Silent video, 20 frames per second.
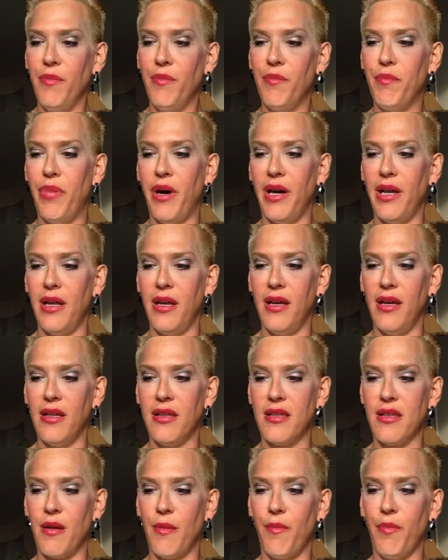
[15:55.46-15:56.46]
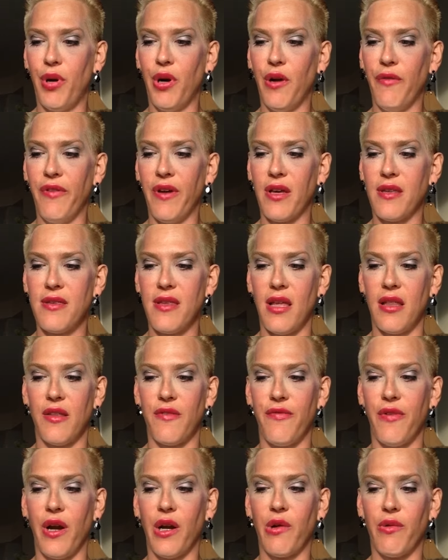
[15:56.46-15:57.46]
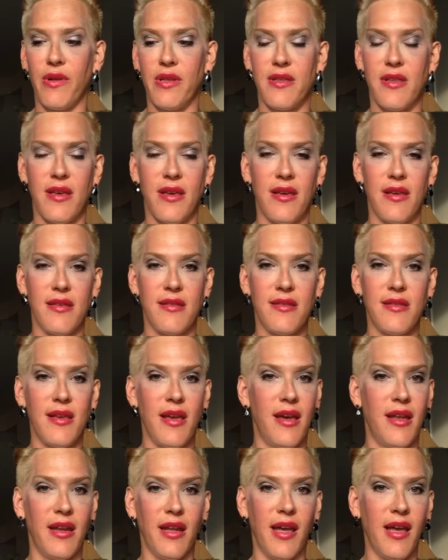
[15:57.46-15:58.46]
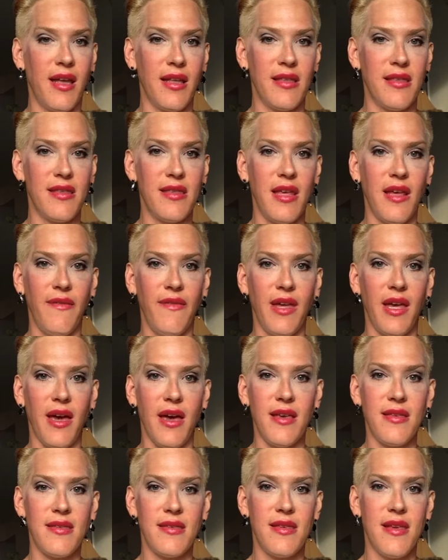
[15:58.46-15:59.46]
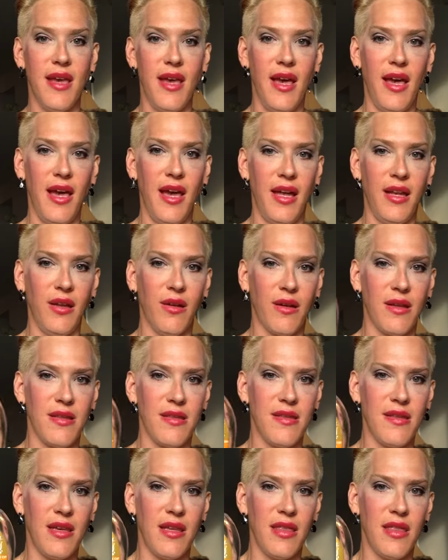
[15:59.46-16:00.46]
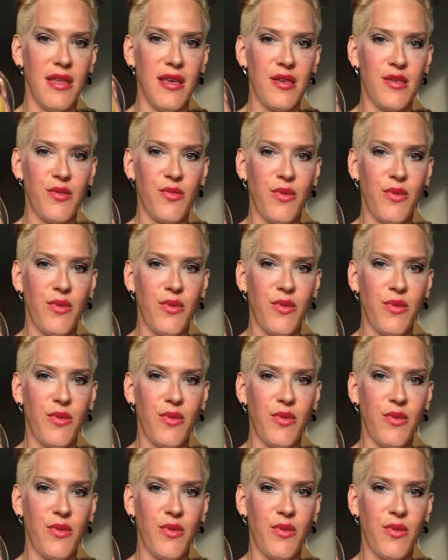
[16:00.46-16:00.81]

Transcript: but it's Perfect Sense Fragrances, and again CVS, and you can see this